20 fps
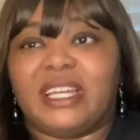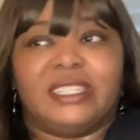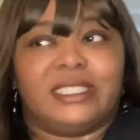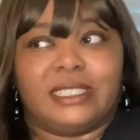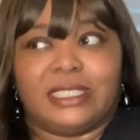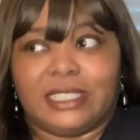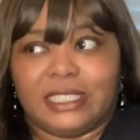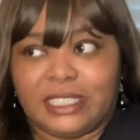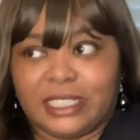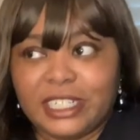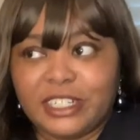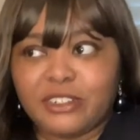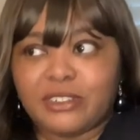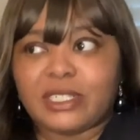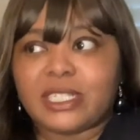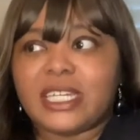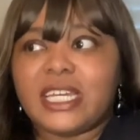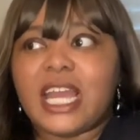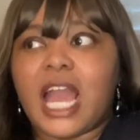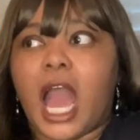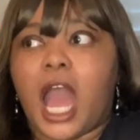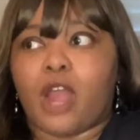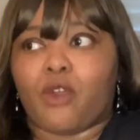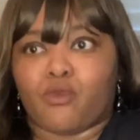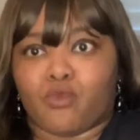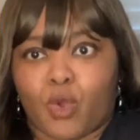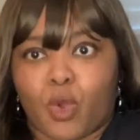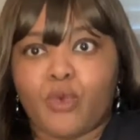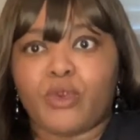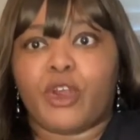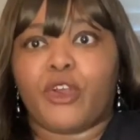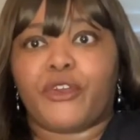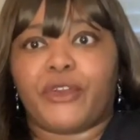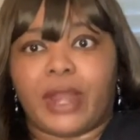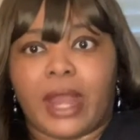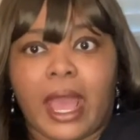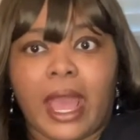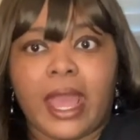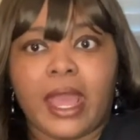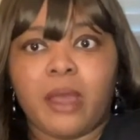Literally, I wrote her
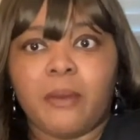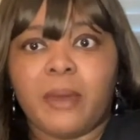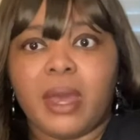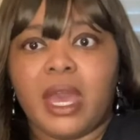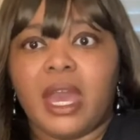name,